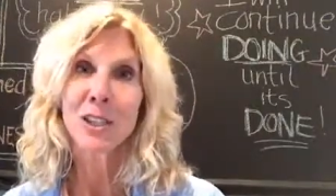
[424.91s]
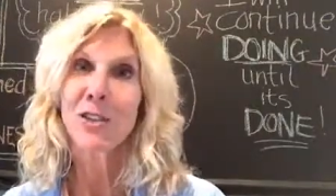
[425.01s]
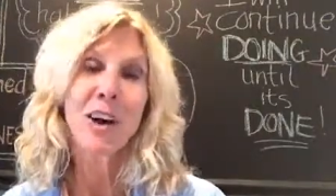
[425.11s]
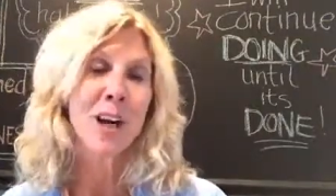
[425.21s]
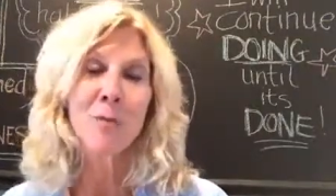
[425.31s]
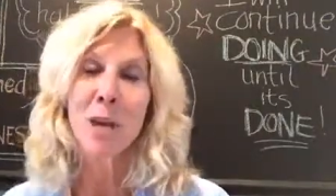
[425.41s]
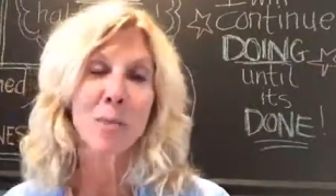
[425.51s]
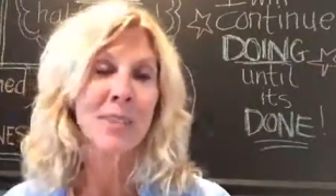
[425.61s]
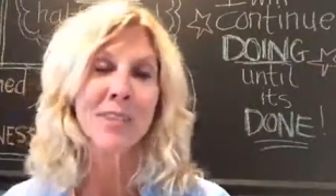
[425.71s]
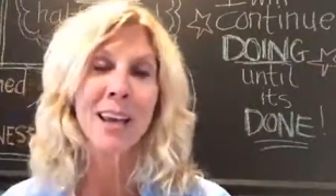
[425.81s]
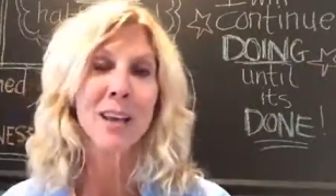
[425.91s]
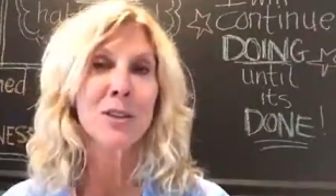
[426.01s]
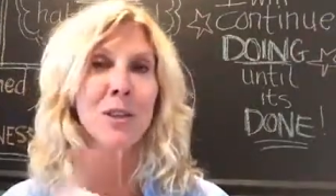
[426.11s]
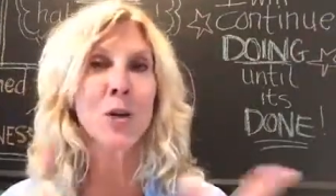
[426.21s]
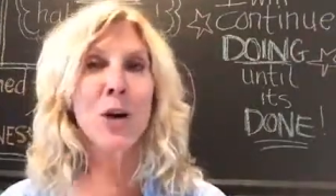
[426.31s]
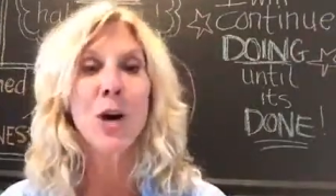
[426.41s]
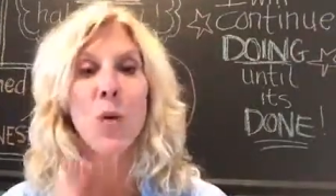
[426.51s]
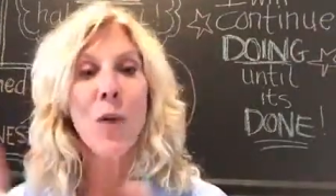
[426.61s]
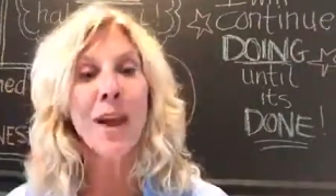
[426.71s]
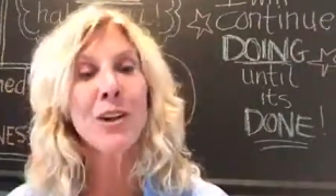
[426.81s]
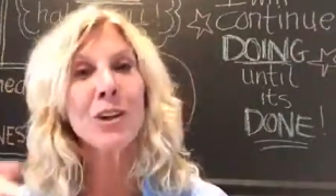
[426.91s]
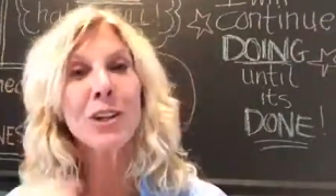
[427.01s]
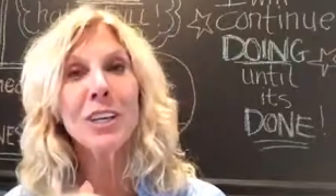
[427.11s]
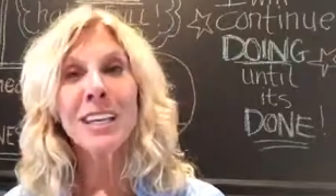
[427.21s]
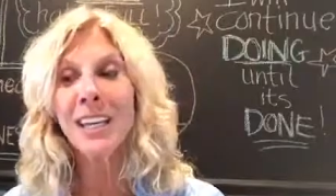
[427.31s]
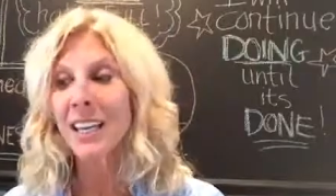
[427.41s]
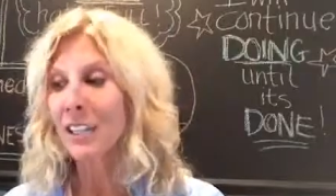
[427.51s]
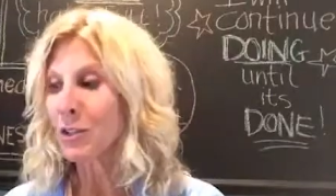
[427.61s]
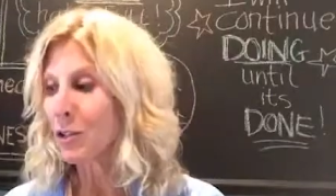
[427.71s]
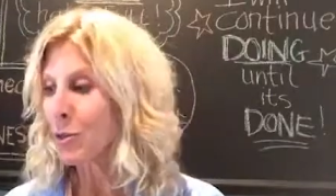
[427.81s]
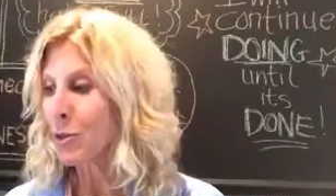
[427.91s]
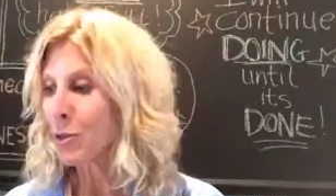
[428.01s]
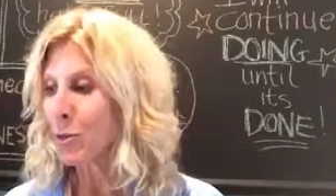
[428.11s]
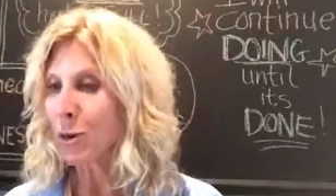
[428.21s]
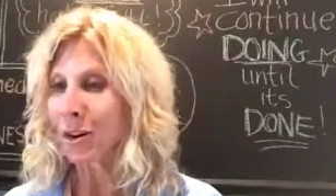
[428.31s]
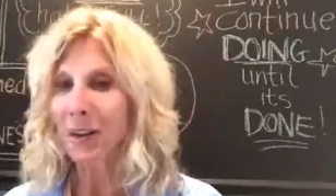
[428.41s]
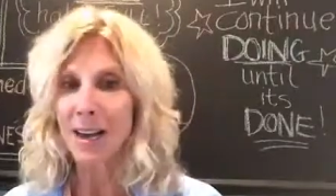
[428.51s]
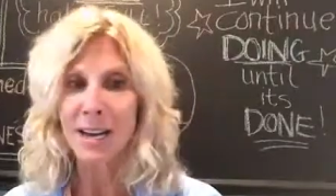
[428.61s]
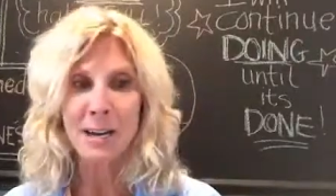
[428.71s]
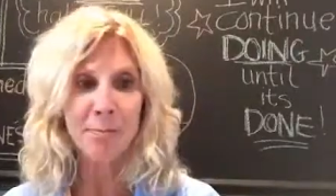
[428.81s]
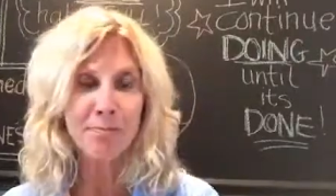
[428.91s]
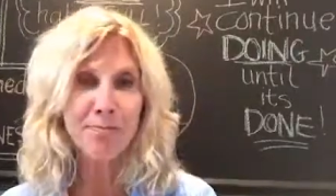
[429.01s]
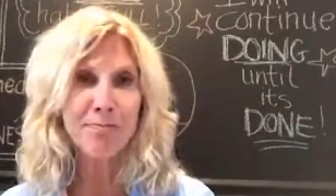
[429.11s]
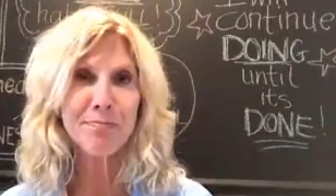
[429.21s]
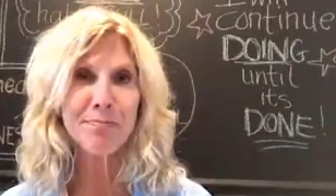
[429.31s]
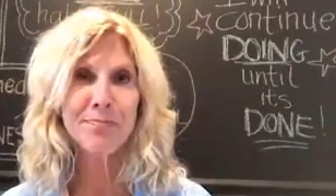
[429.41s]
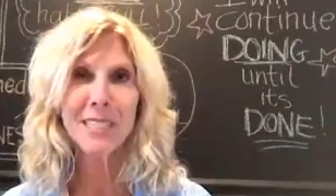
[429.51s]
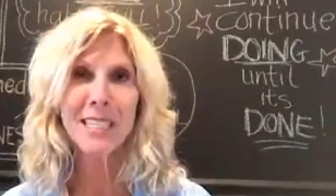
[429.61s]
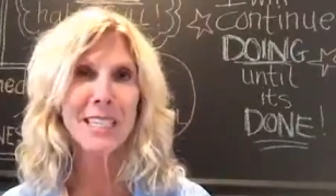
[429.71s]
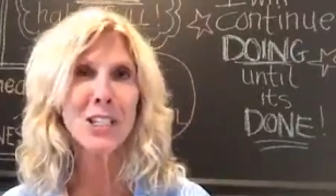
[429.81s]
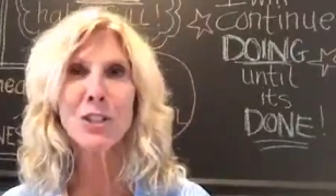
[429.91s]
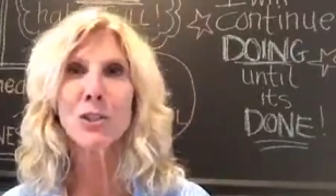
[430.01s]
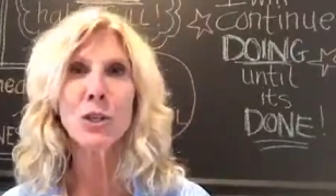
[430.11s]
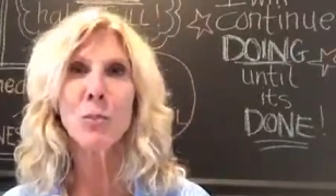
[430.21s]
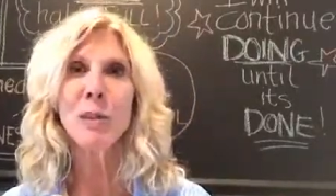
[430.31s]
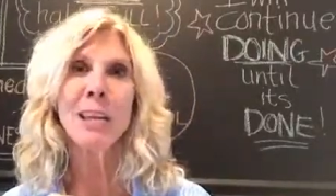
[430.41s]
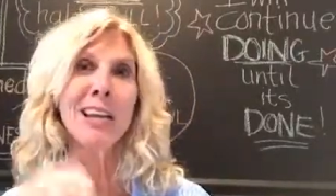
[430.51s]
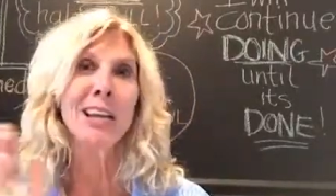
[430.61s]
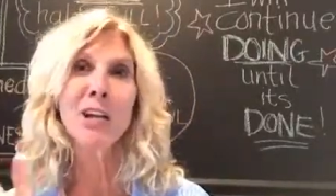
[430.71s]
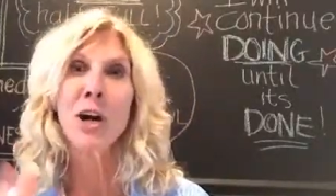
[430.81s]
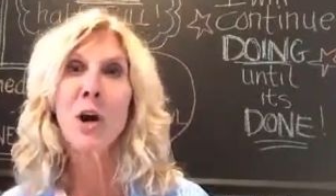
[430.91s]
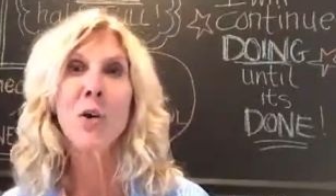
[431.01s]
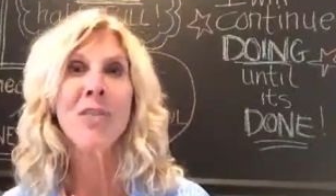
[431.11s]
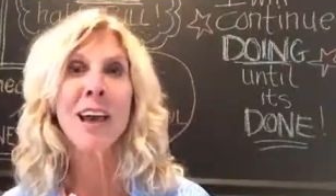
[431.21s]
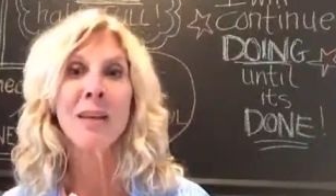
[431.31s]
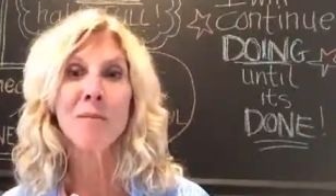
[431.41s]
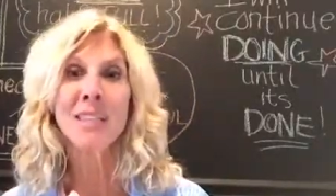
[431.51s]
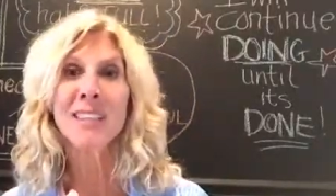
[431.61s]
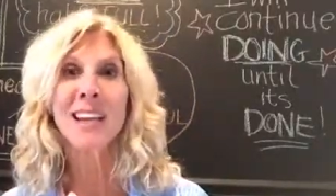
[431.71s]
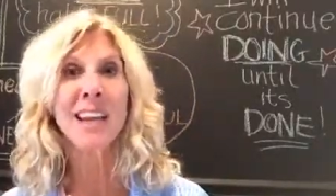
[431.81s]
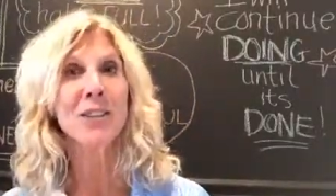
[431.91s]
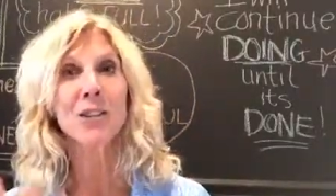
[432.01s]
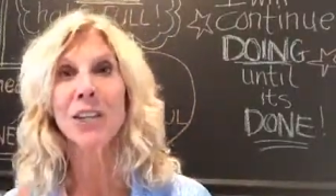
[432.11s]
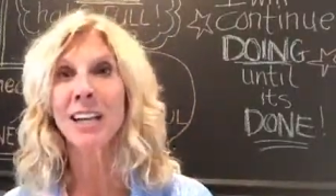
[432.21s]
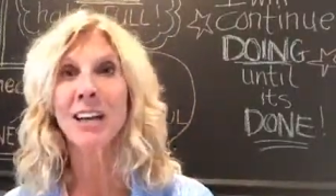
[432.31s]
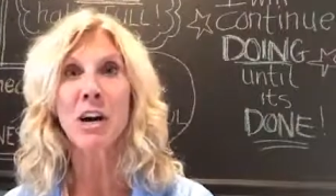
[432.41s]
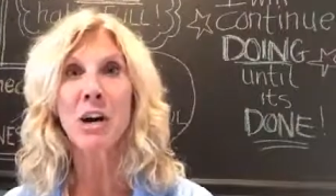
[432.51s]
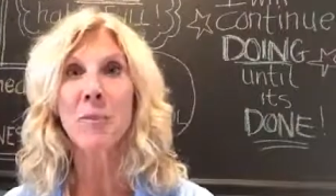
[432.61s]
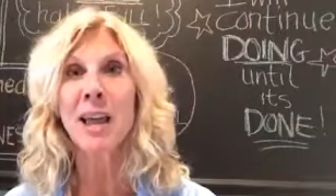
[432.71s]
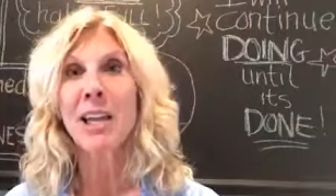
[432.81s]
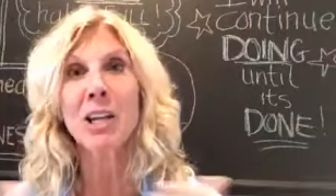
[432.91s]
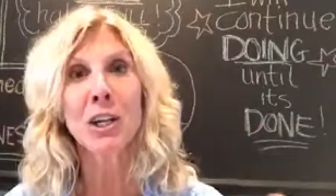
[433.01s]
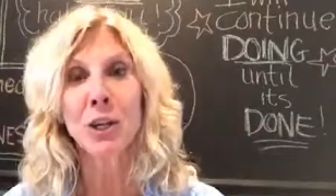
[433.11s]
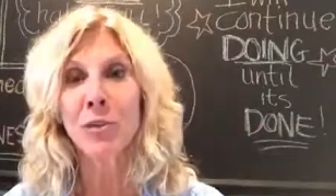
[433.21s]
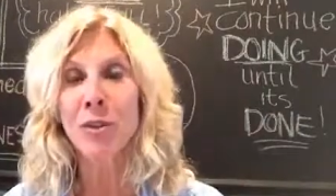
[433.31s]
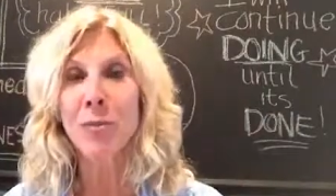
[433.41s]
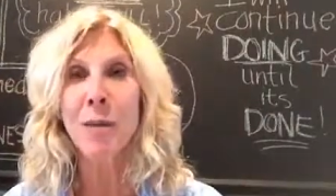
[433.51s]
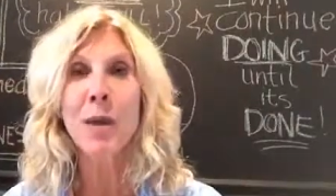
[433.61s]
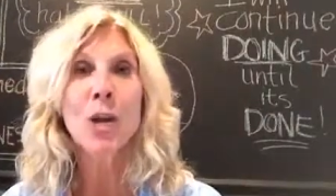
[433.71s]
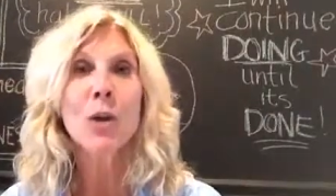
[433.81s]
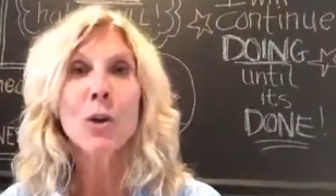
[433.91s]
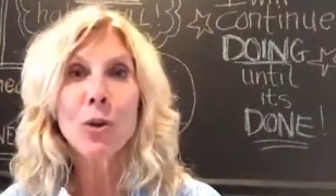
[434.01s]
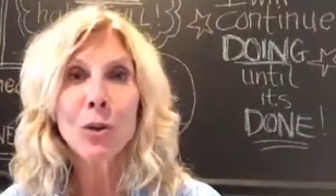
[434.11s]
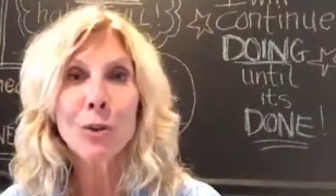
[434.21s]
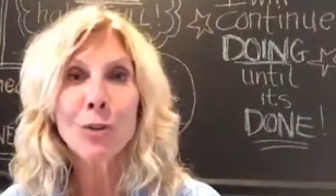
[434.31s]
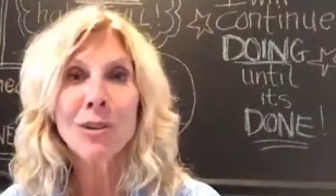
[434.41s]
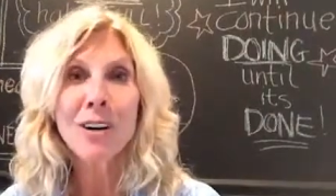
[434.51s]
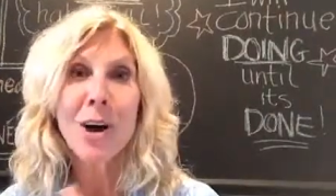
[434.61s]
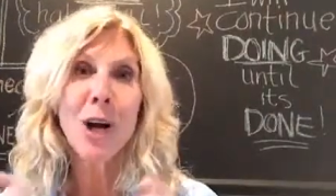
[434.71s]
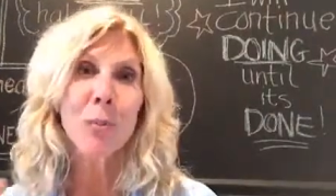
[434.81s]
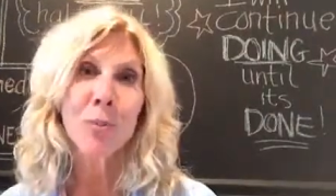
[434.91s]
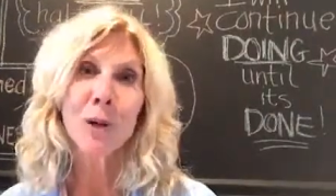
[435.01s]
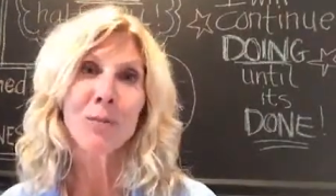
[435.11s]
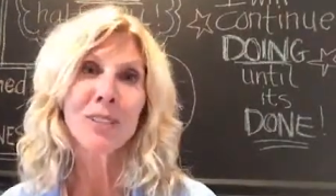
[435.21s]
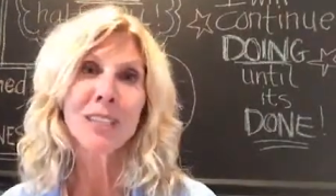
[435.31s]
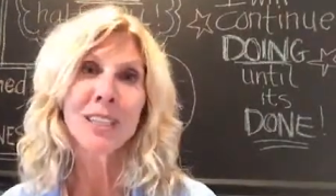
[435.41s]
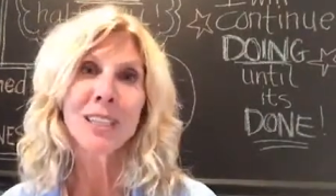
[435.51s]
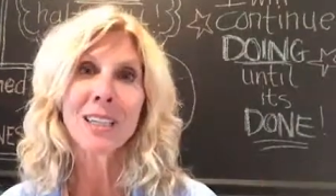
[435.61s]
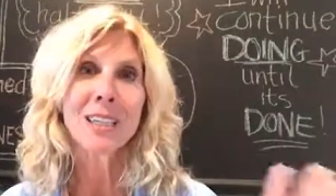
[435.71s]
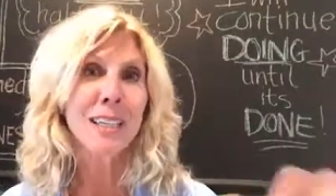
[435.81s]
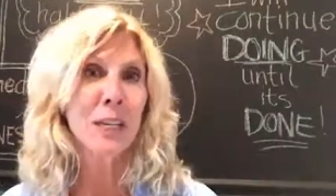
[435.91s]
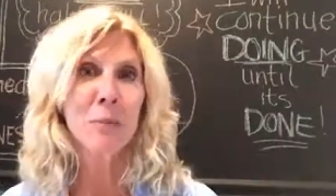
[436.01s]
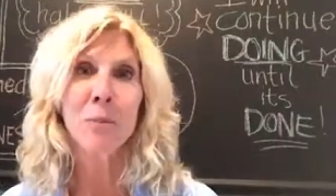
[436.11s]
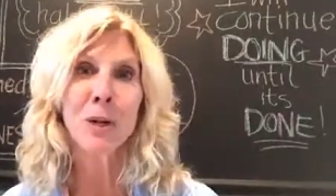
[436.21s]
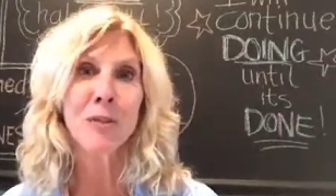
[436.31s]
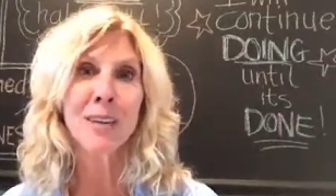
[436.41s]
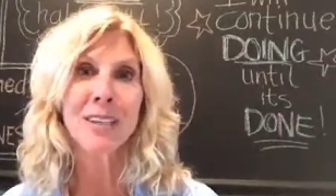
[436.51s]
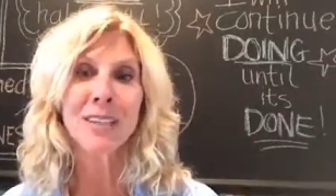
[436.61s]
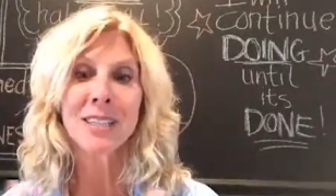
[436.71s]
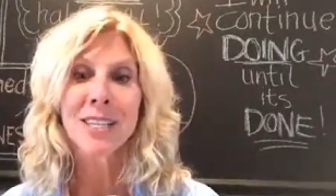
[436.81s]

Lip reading: So you've got to make mistakes. So when you're looking into your into this new beginning, know that mistakes are going to come and you'll learn from them. You are perfectly imperfect.